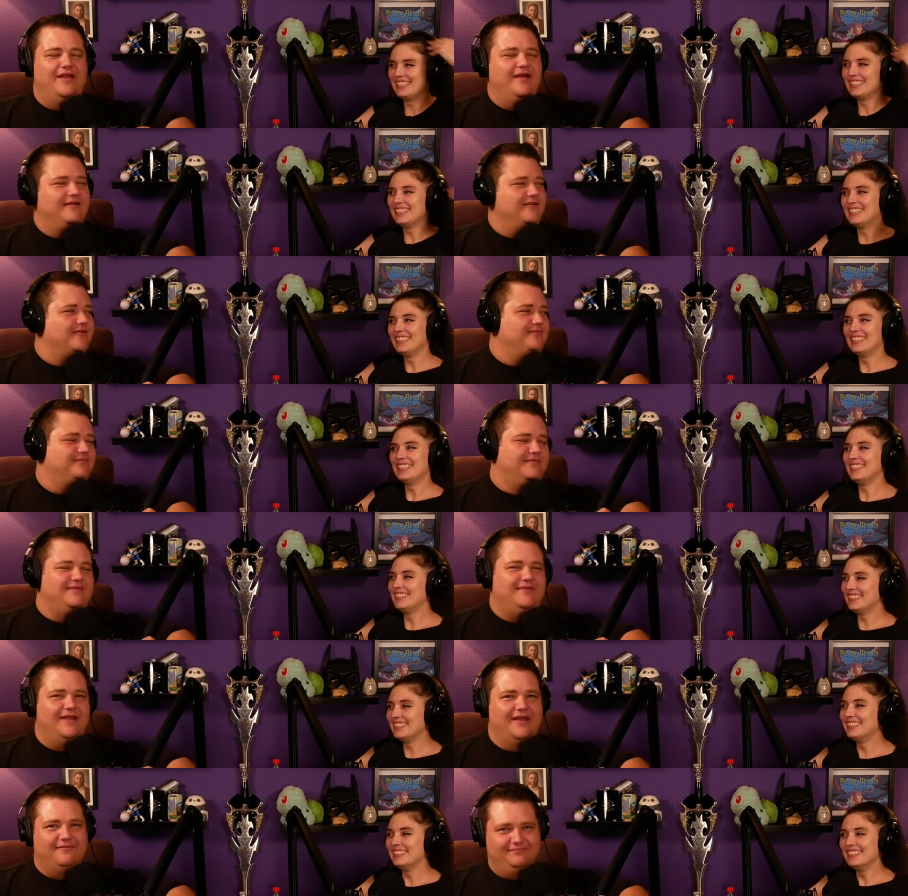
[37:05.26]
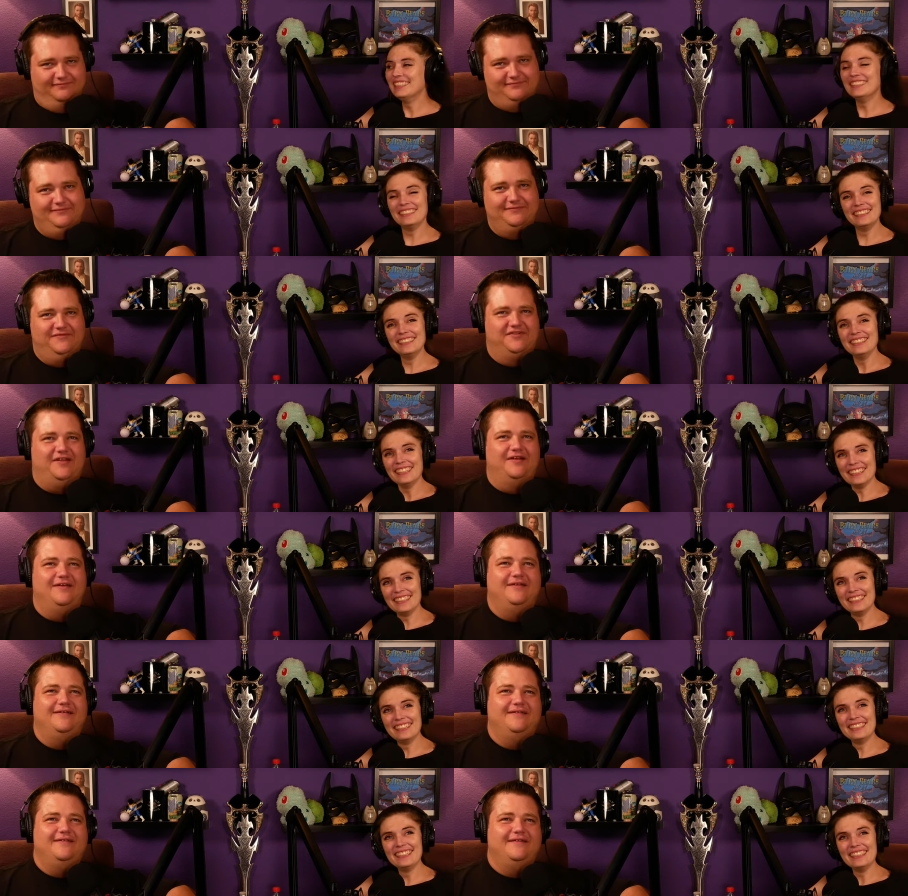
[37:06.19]
Speaker 1: yeah, you're yeah.
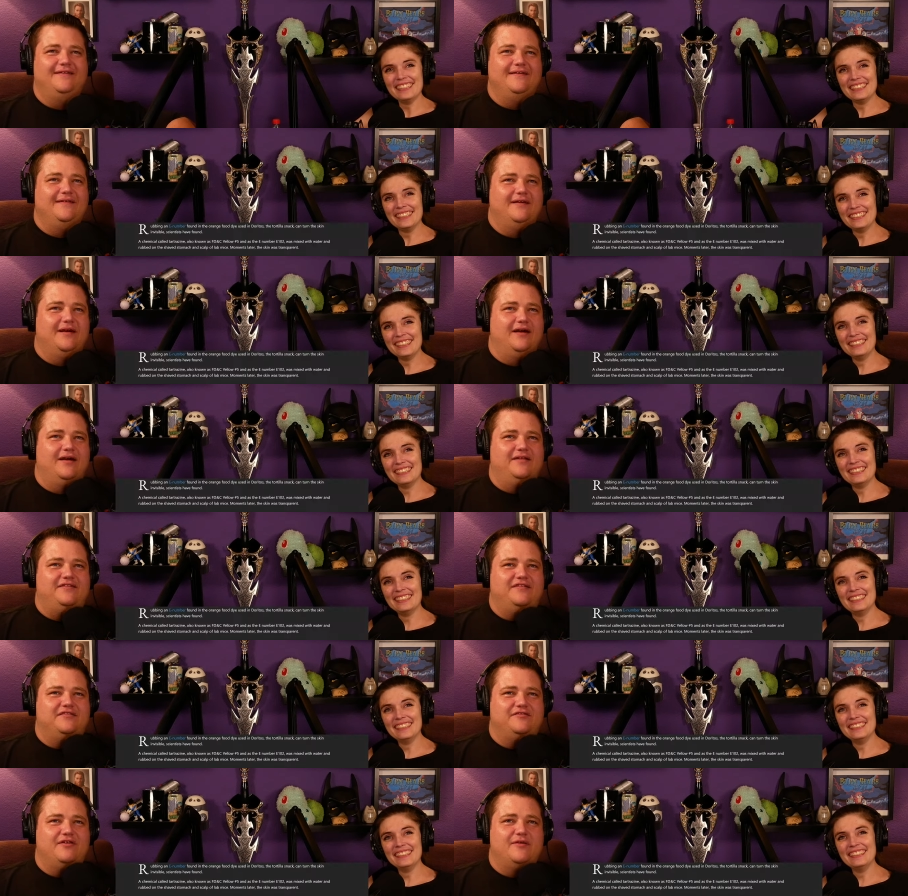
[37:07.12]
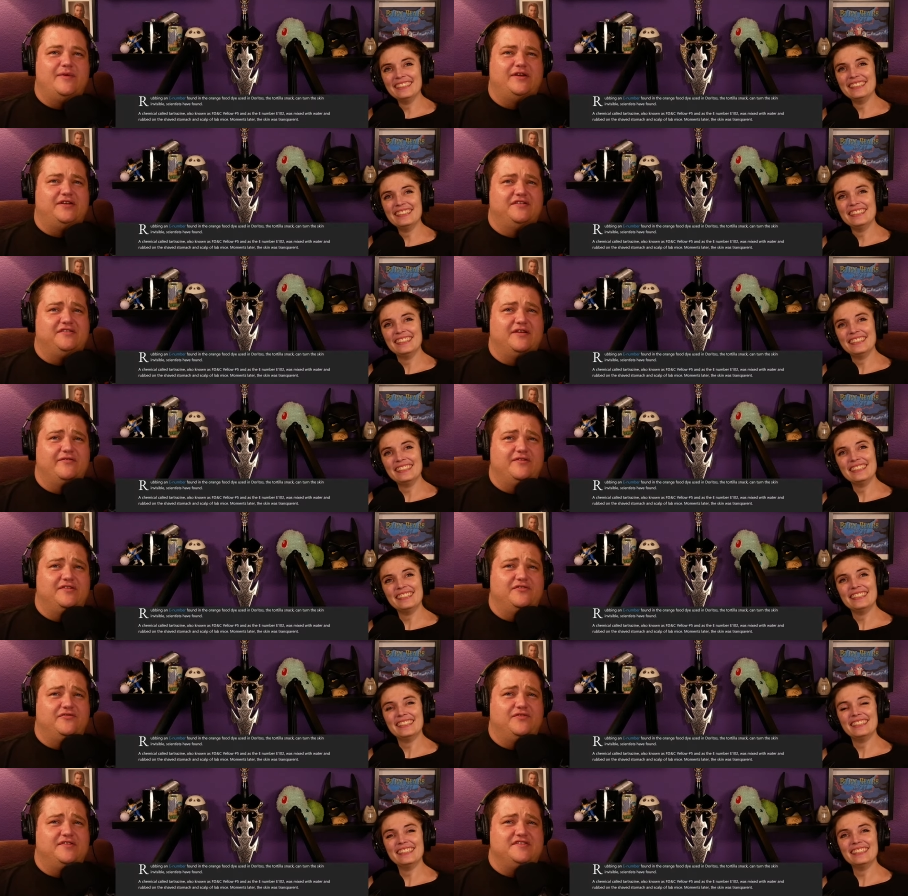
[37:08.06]
Uh, it says a groundbreaking
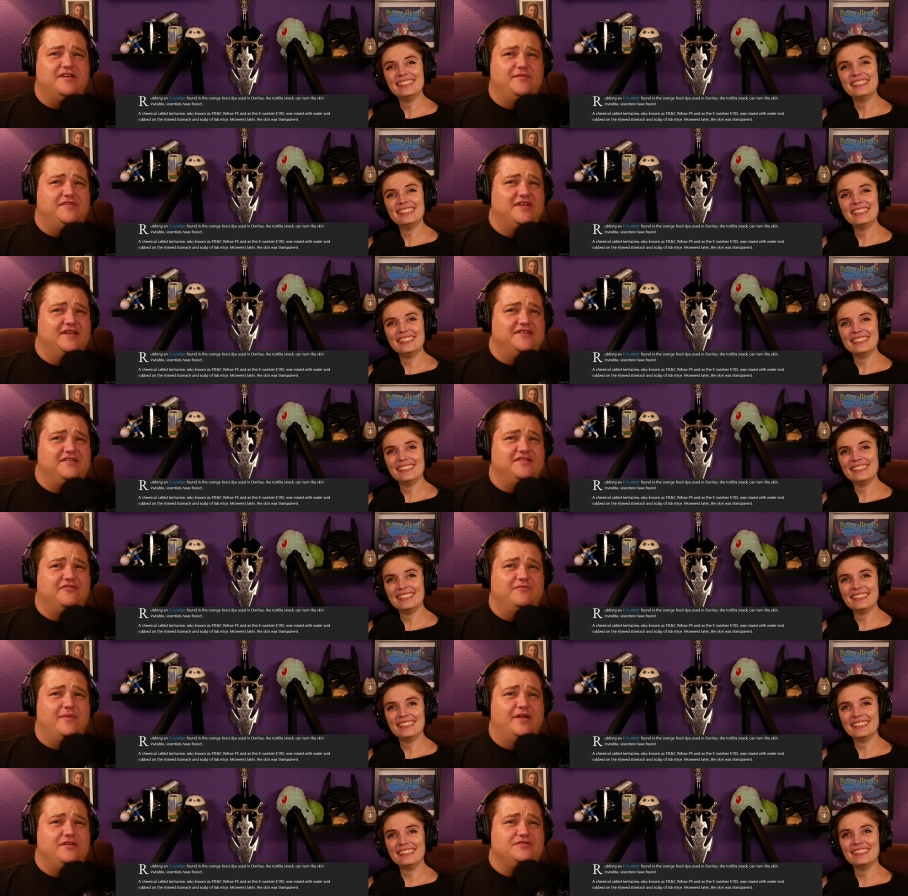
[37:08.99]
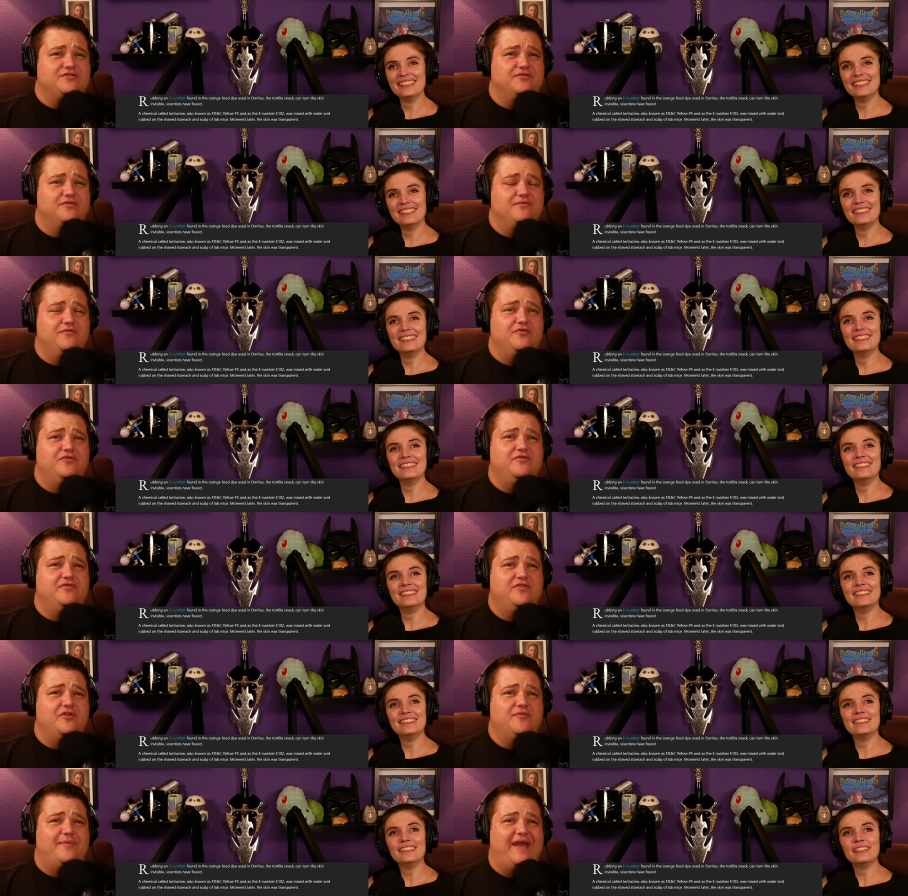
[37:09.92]
discovery is the first time scientists have managed to
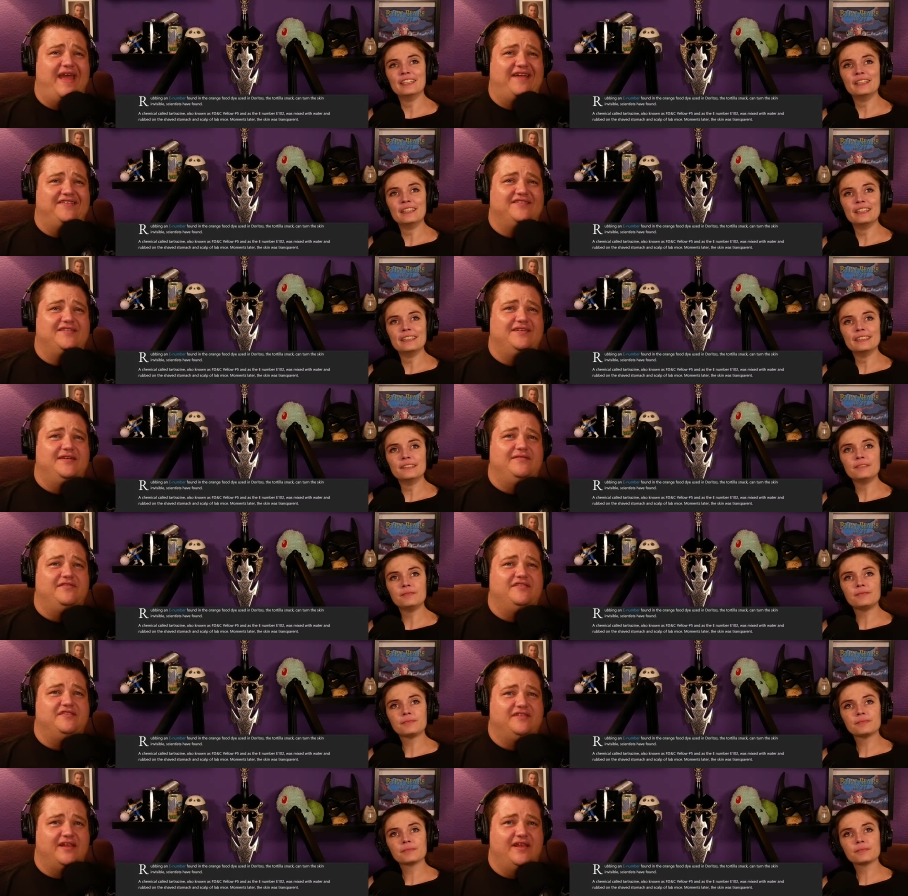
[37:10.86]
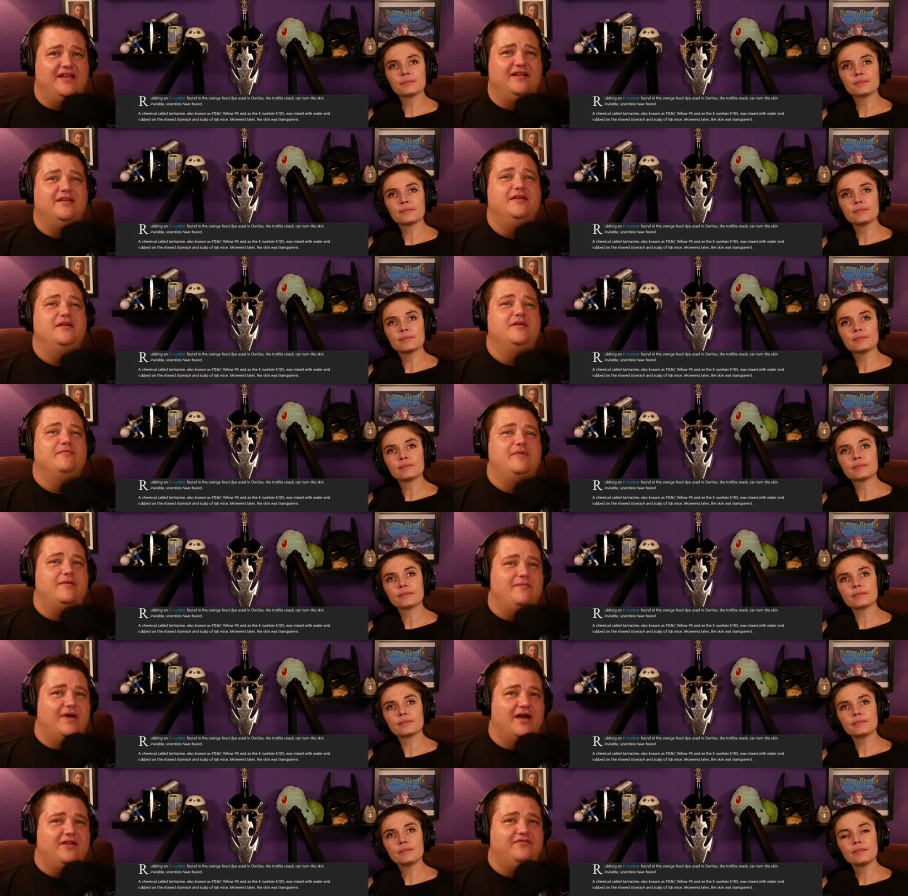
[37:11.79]
remove the opacity of skin
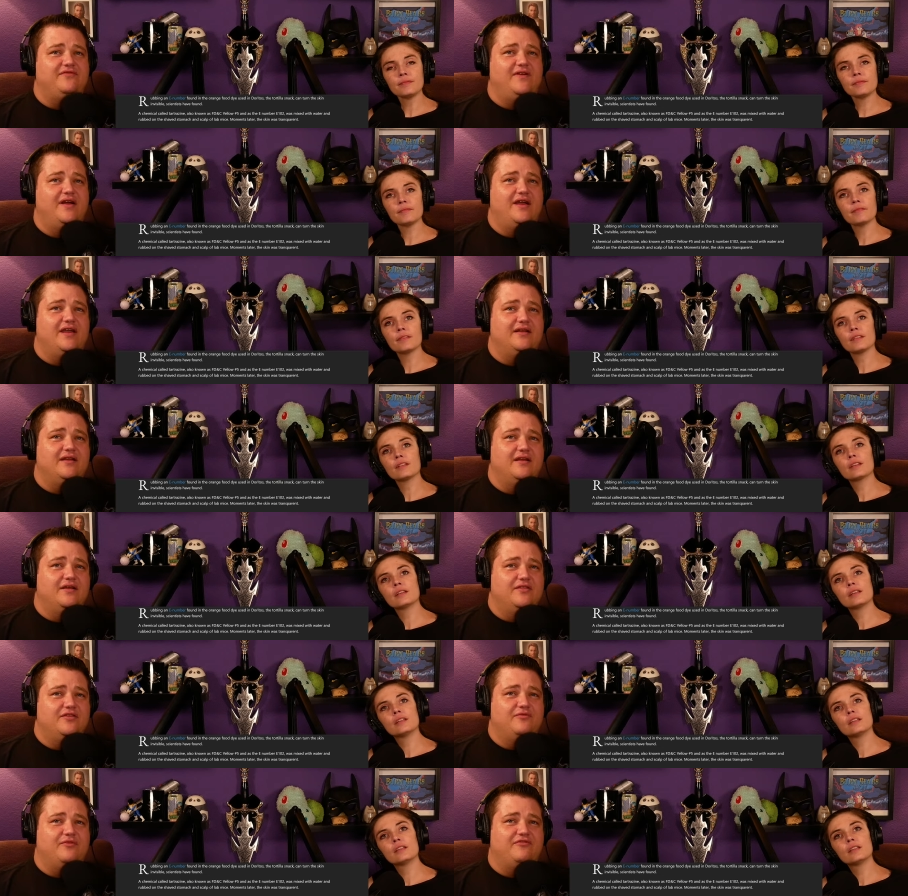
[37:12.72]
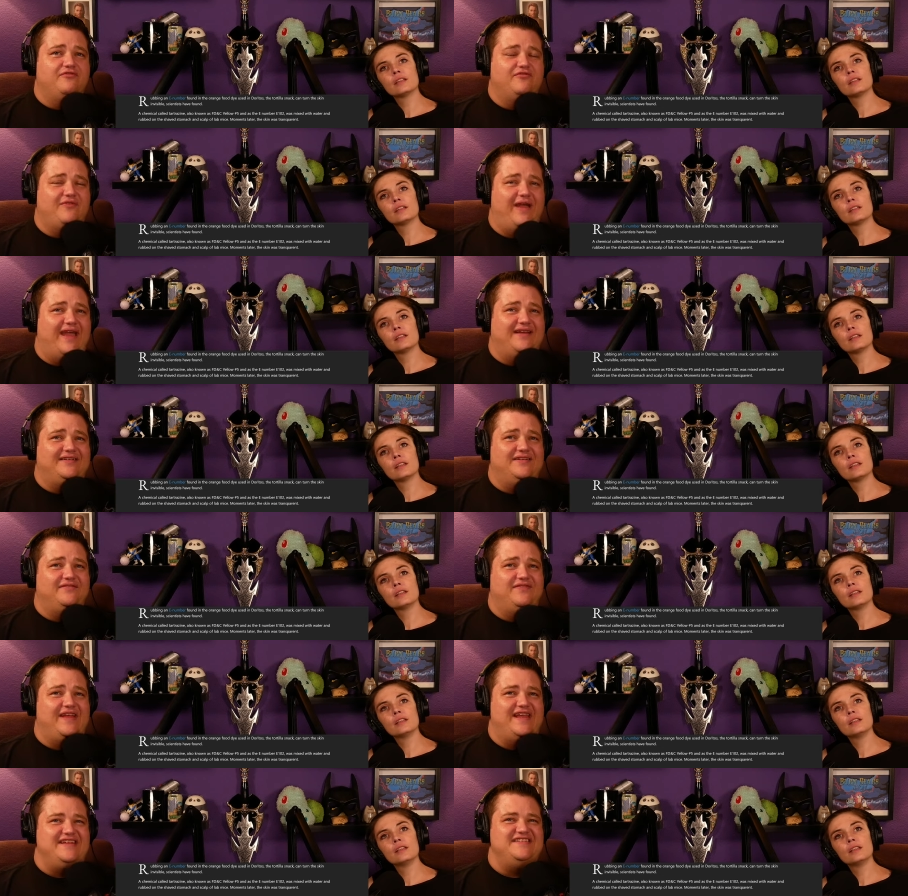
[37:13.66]
by modifying the
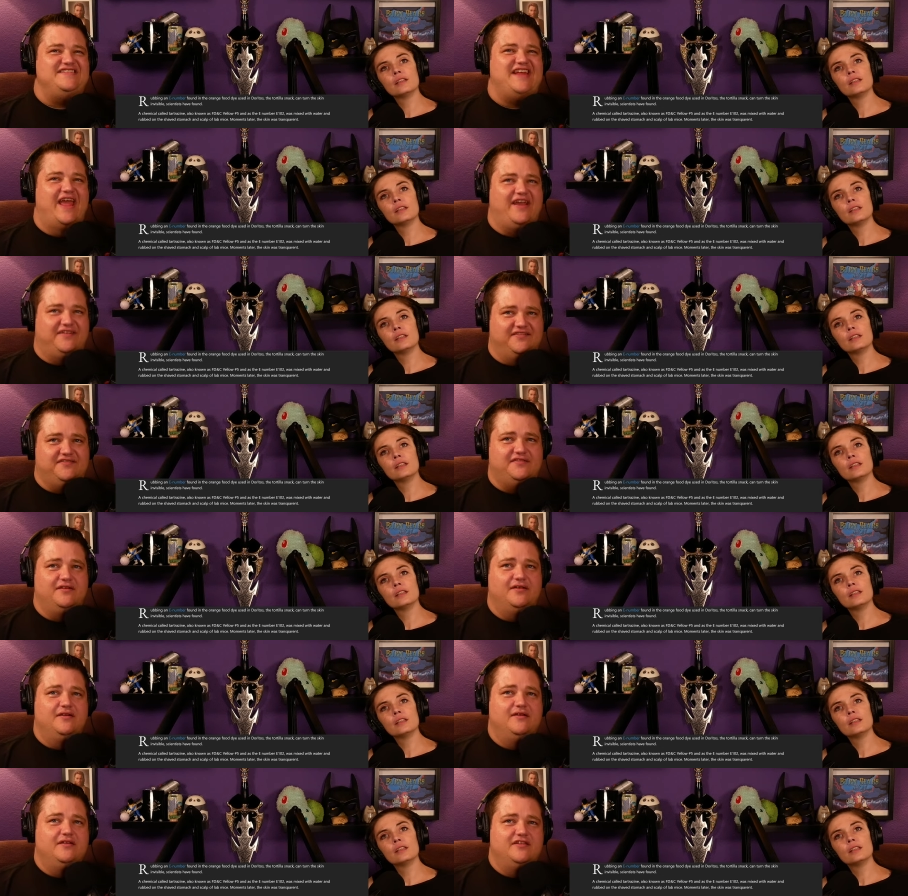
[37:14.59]
refractive index,